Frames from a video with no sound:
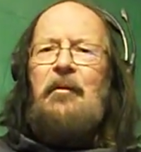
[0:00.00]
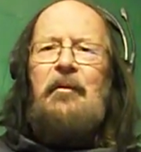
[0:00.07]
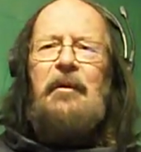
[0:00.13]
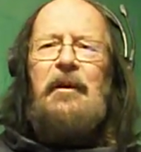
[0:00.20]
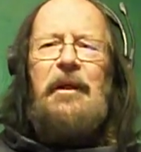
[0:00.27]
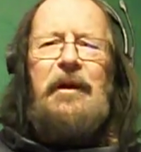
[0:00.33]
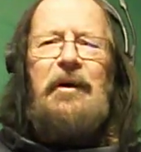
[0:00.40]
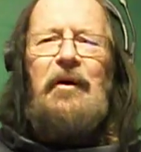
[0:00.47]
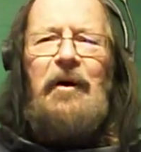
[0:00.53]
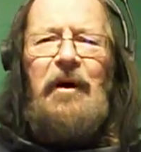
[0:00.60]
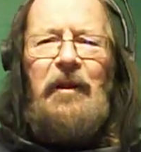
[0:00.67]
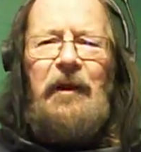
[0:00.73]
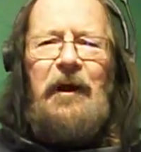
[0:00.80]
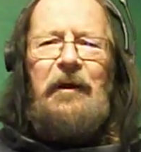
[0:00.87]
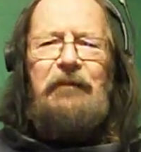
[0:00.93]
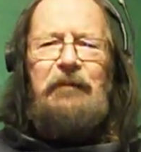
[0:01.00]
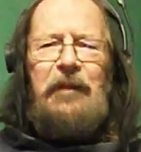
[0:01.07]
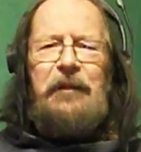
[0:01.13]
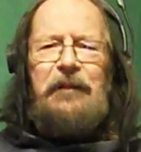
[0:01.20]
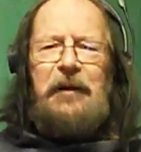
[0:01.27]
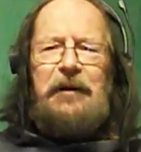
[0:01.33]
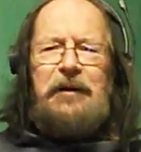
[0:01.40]
what do they call that,
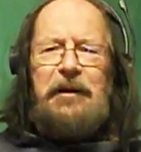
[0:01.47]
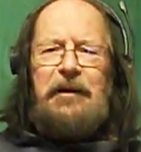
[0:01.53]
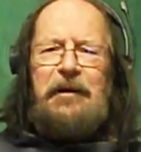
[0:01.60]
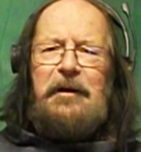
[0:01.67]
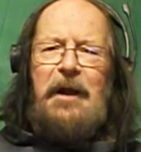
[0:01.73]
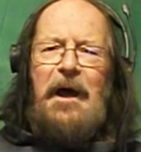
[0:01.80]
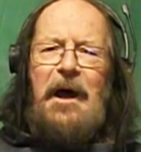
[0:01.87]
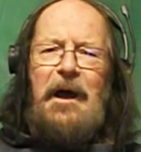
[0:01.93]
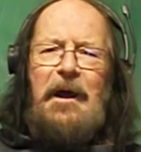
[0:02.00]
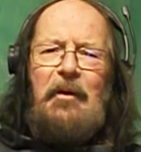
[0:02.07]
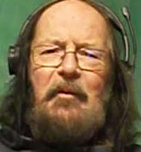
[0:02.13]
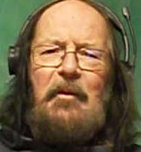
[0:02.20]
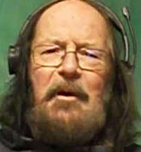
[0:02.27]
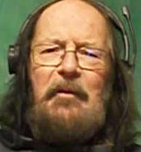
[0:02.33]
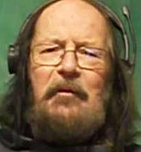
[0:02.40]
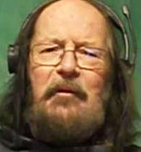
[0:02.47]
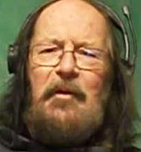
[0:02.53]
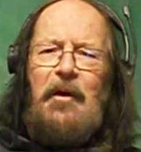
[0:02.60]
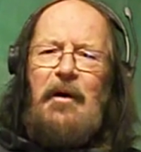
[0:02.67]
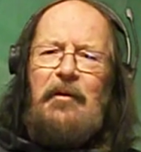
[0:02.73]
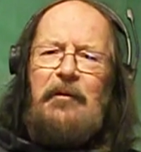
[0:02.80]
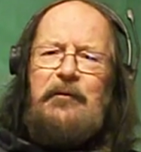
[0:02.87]
that they did in Iowa with
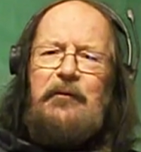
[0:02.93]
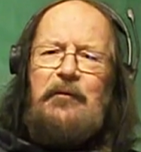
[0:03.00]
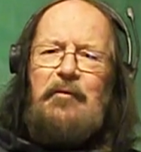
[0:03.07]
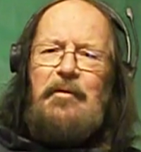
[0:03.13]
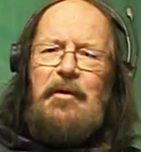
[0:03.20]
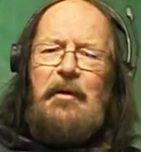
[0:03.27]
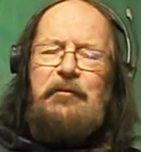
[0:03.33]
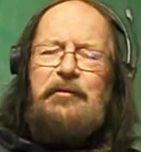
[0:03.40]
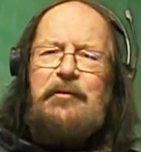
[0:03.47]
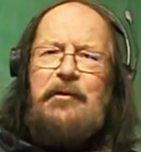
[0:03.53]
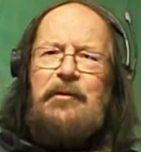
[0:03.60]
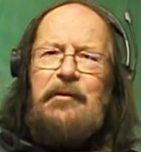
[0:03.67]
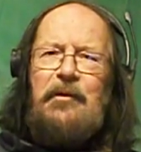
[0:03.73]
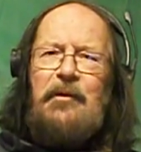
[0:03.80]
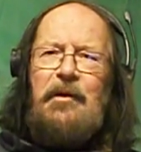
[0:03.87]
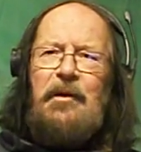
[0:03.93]
all the screw-ups?